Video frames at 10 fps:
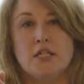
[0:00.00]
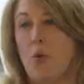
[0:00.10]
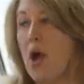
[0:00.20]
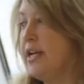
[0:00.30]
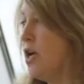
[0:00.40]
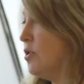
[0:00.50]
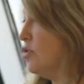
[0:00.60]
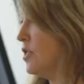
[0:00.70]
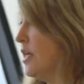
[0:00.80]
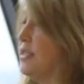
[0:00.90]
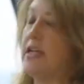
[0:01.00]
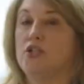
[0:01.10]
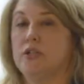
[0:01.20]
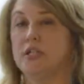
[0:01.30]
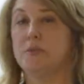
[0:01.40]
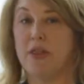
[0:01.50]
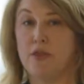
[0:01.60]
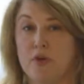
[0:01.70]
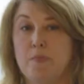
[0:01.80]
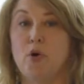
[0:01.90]
So I know an organisation that spent
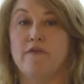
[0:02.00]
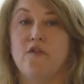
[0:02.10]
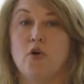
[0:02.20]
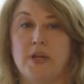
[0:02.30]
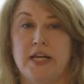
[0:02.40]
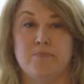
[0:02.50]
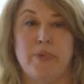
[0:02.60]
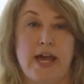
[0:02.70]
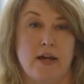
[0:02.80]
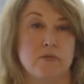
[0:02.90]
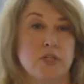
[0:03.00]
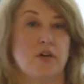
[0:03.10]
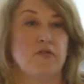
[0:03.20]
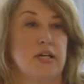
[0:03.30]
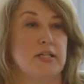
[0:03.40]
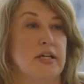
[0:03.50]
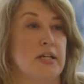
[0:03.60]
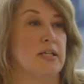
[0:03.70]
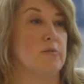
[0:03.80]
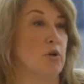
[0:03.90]
£3.4 million over the last
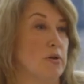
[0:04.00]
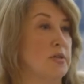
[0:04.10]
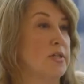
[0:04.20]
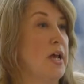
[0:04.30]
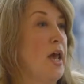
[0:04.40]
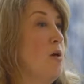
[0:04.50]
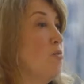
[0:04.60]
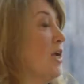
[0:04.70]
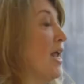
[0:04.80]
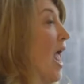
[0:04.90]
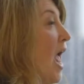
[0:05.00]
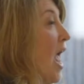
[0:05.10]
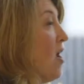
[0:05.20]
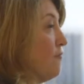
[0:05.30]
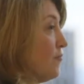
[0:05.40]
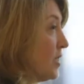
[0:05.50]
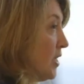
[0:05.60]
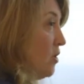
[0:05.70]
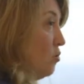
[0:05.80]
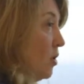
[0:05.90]
18 months putting every
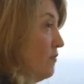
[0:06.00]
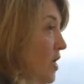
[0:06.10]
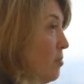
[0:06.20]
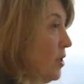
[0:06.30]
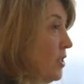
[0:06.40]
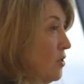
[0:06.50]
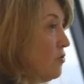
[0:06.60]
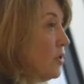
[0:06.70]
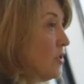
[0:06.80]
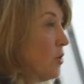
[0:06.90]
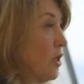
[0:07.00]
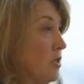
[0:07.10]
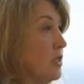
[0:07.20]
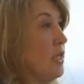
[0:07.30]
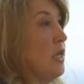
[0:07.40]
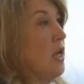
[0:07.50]
single one of their person across the world